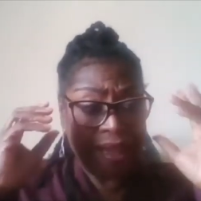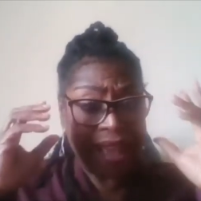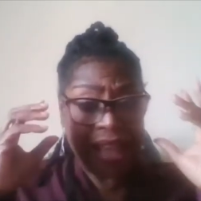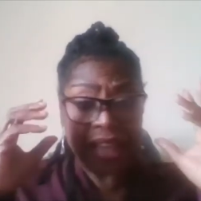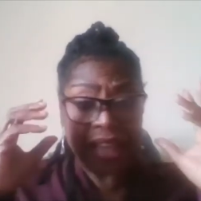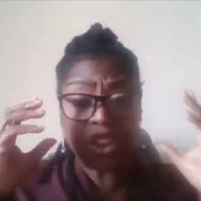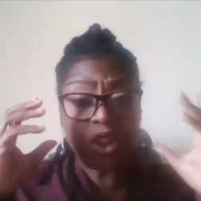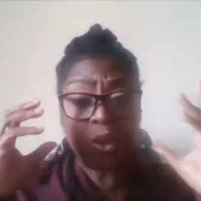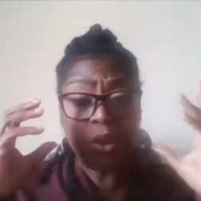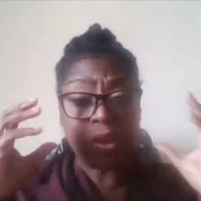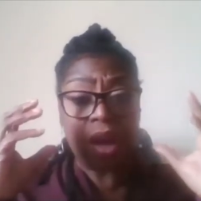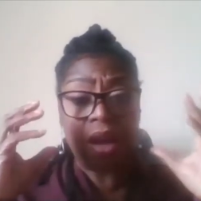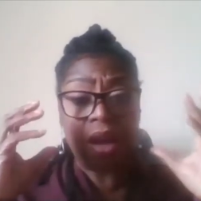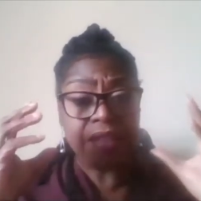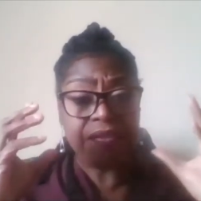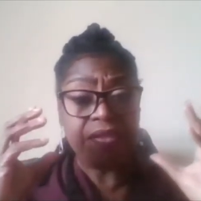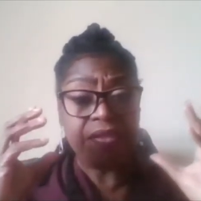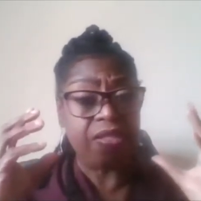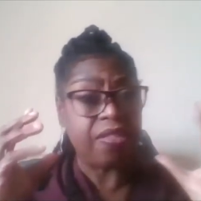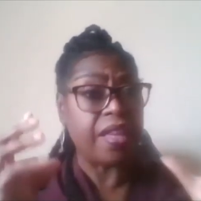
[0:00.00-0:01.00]
actually you can't
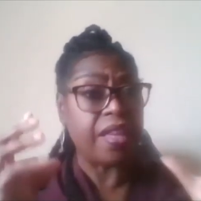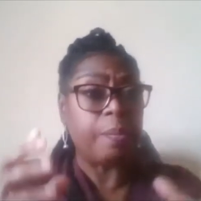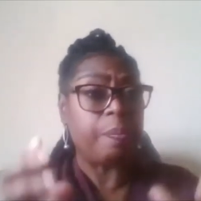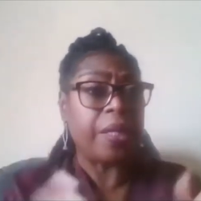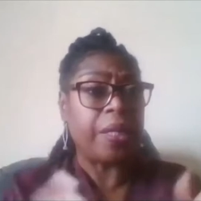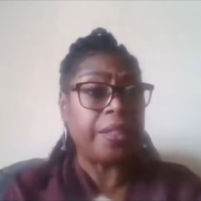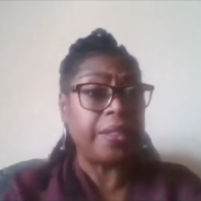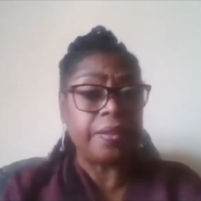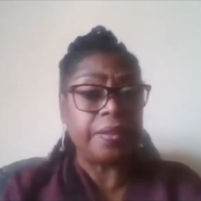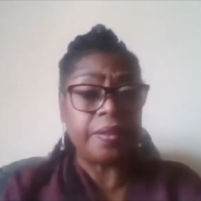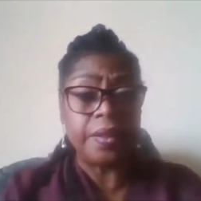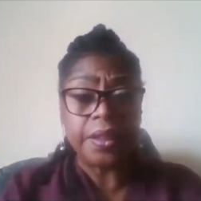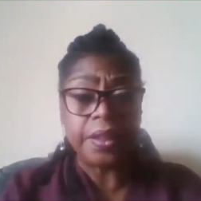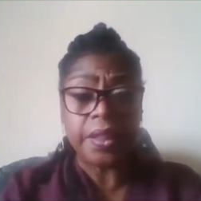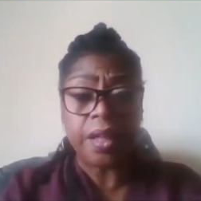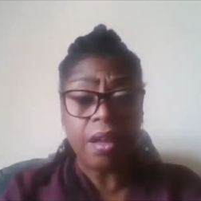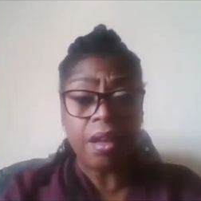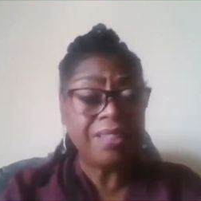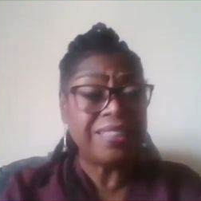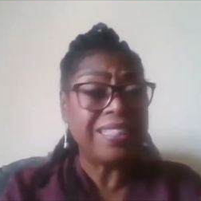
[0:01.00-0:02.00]
even think about it.
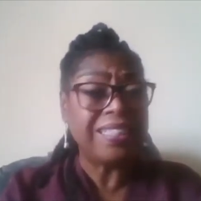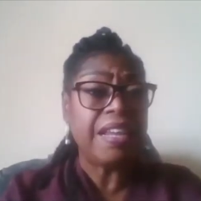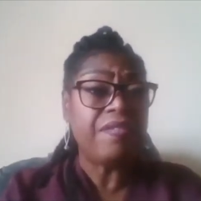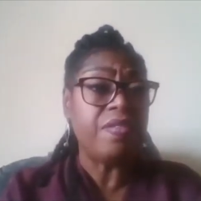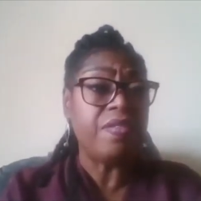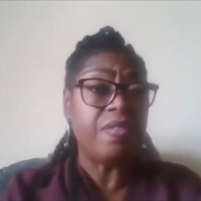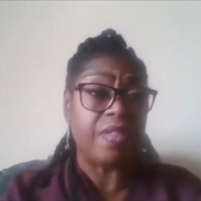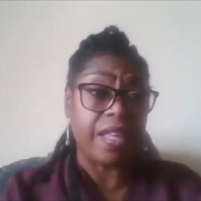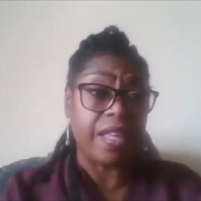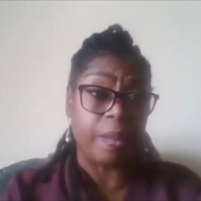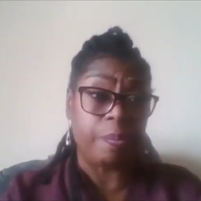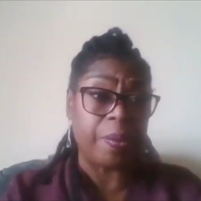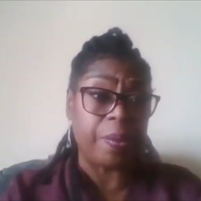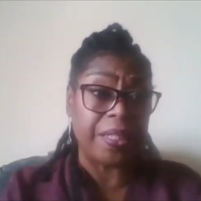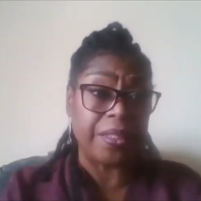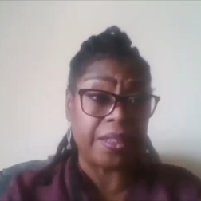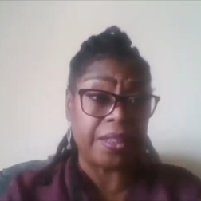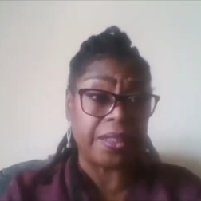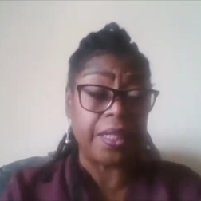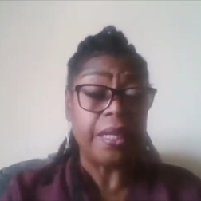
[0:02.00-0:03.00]
Can't even think
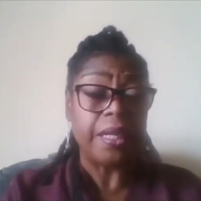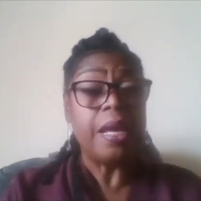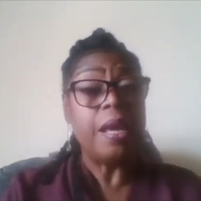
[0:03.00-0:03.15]
about it.